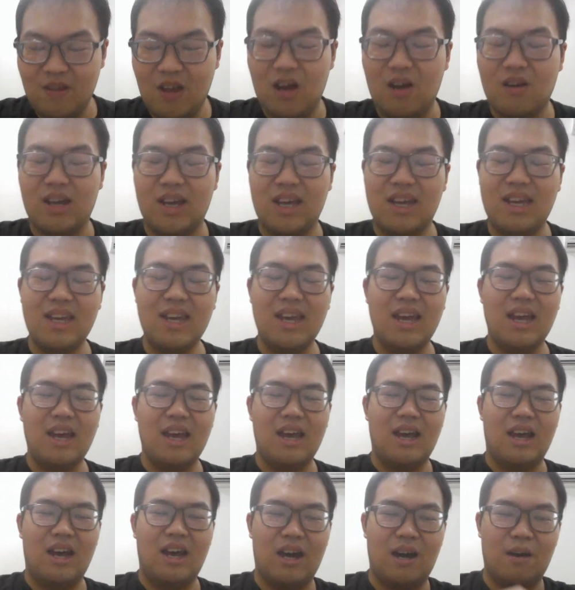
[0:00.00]
Okay.
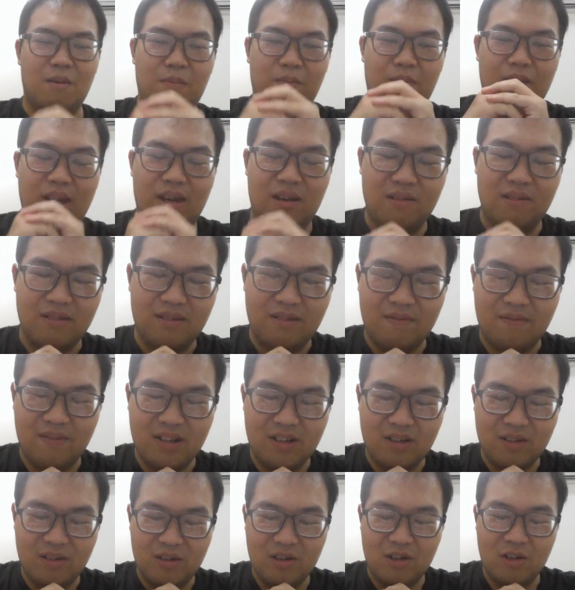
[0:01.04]
Well,
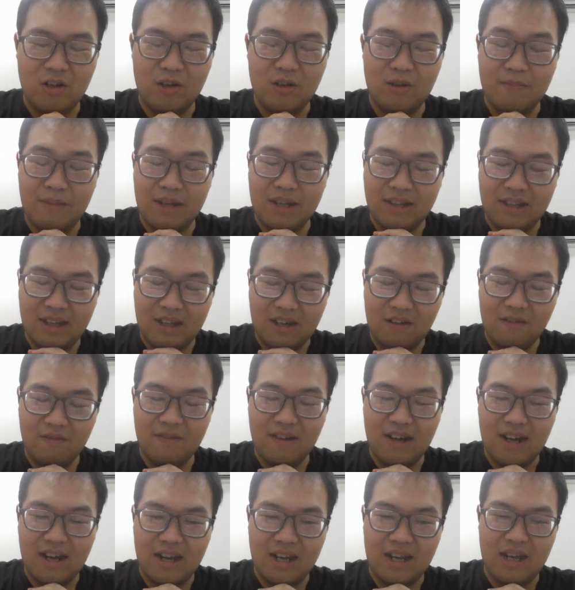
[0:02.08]
first to introduce myself,
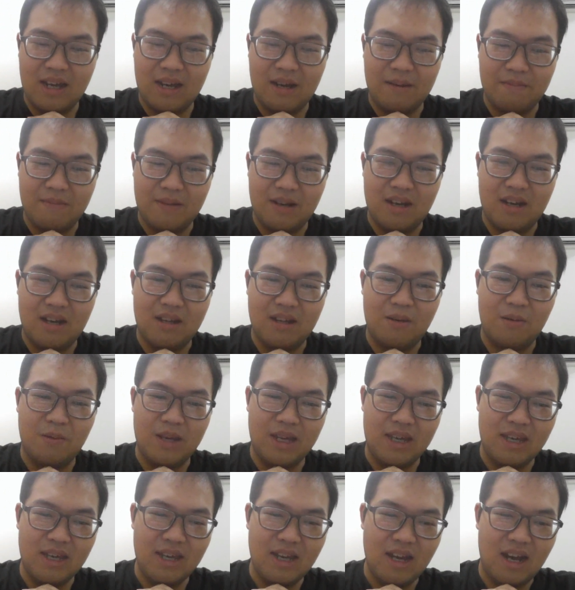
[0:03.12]
I am
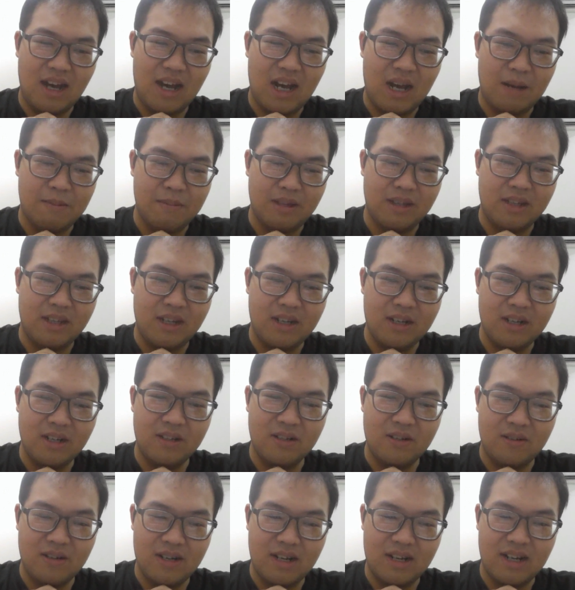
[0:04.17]
Huy. I'm a senior
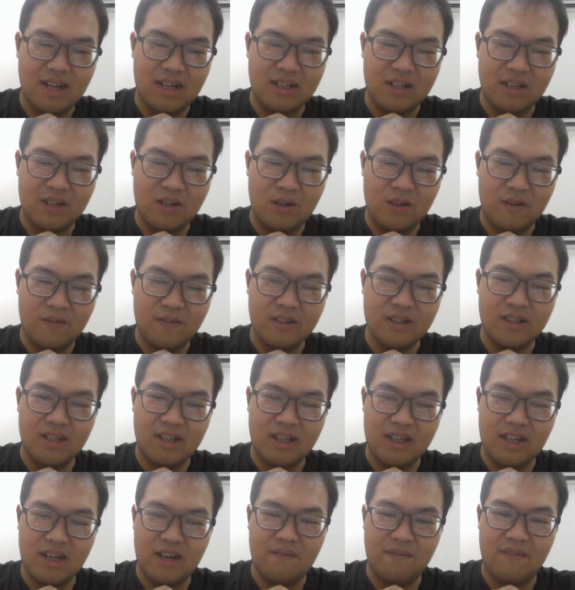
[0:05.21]
student at the
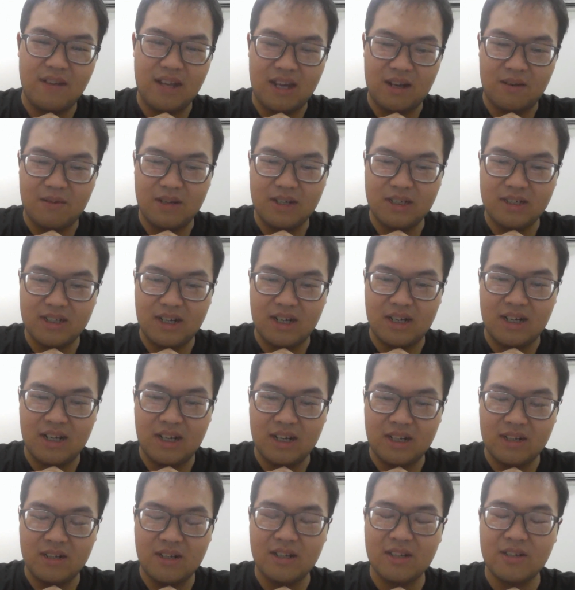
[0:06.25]
University of Language and
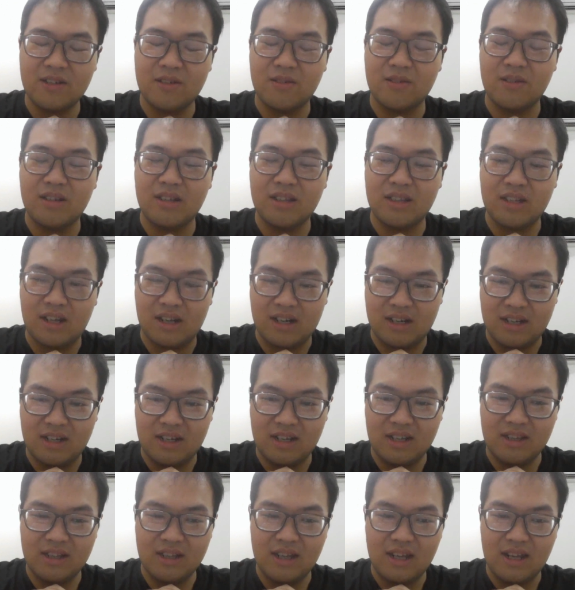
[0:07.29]
International
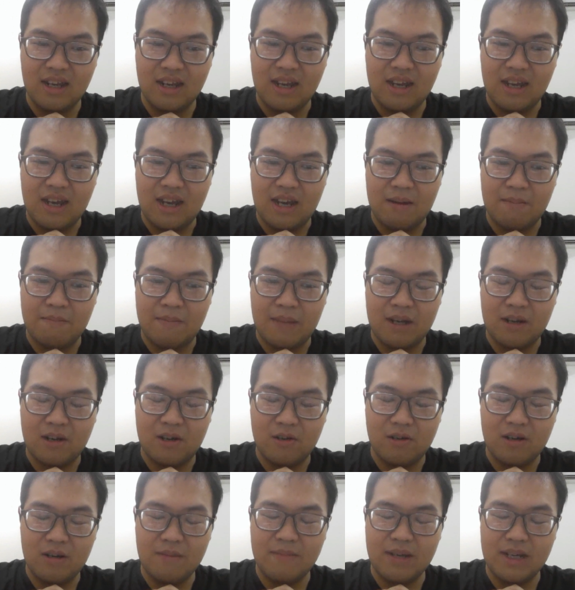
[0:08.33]
Studies, and my
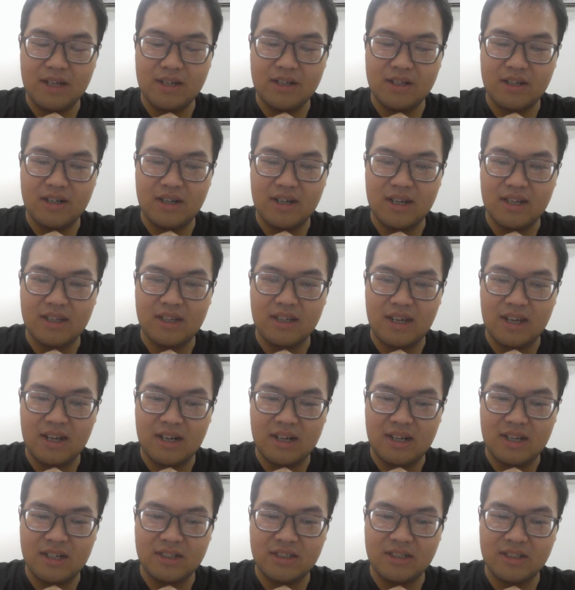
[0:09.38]
current major is
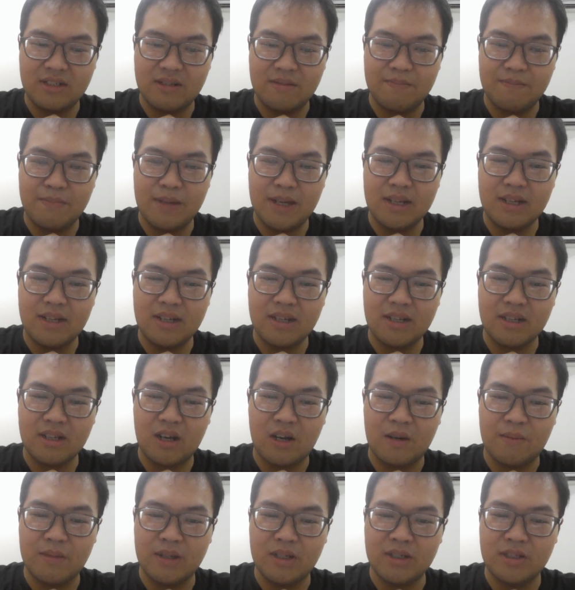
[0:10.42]
English Business
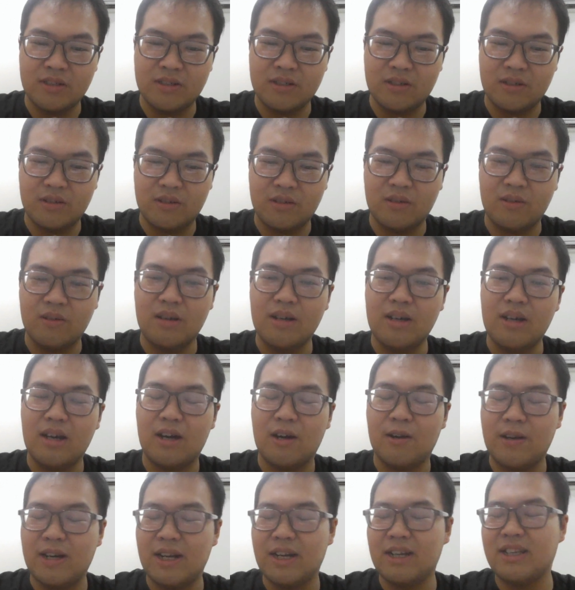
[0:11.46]
Commercial
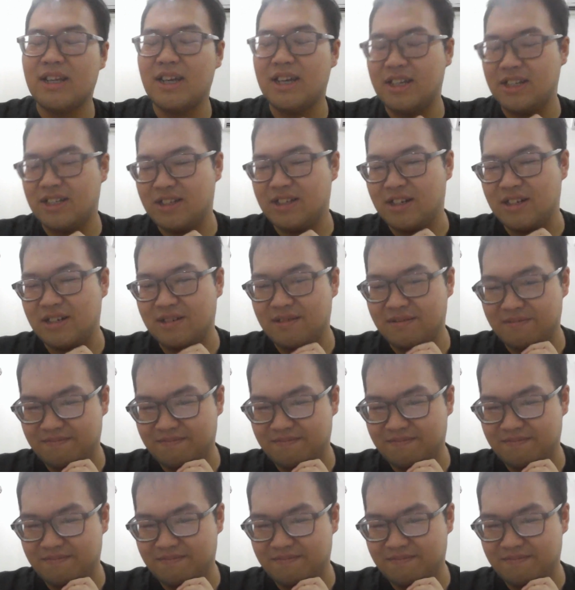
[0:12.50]
Orientation.